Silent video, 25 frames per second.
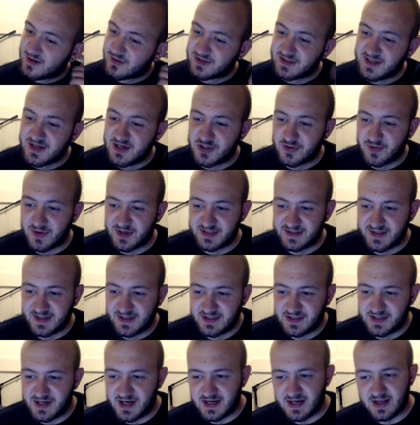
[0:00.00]
looks
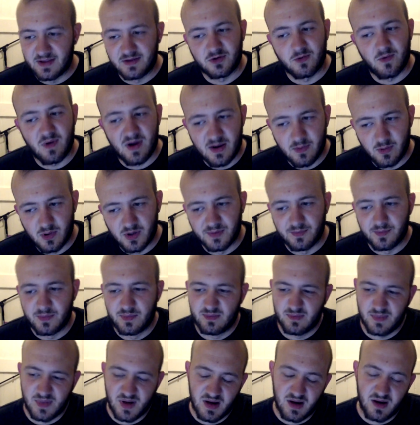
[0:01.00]
interesting because you get another grey one.
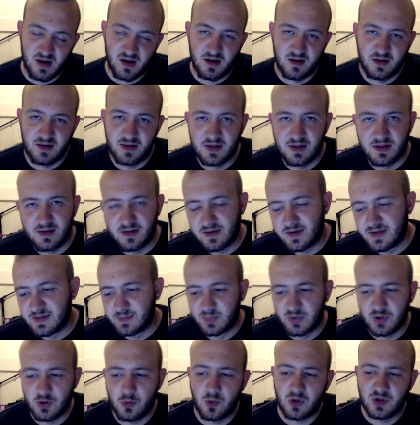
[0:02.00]
Meh.
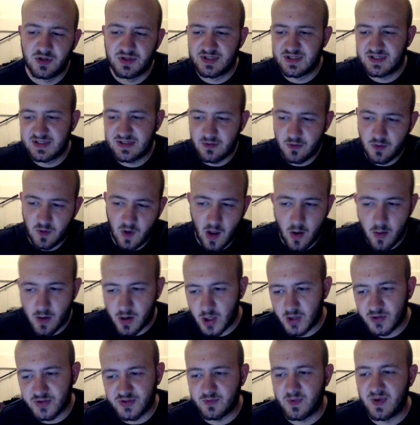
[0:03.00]
The blue one's still
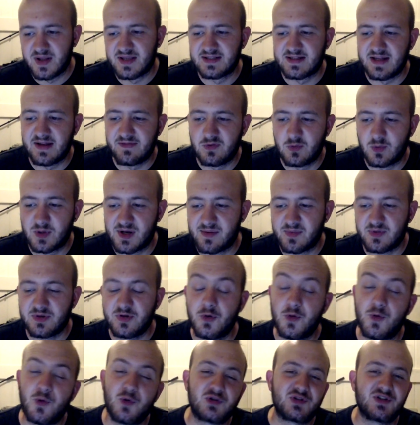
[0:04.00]
going on to Wednesday if you want it,
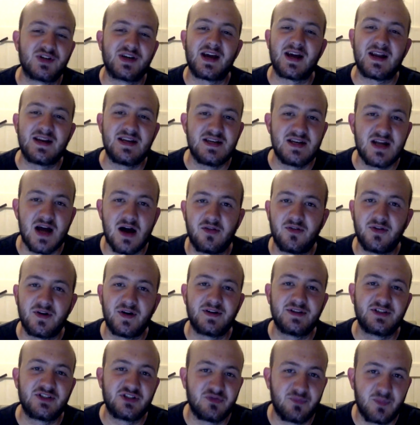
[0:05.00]
but you also get
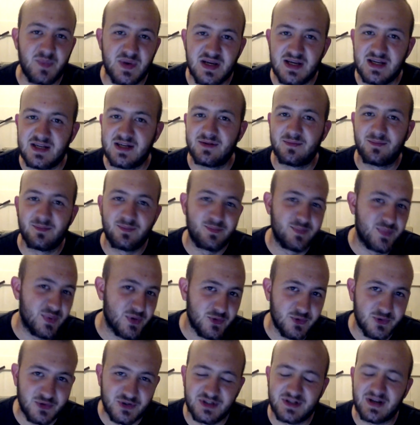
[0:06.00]
another speed
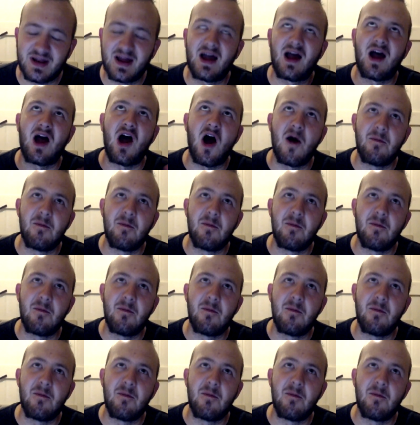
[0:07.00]
boost,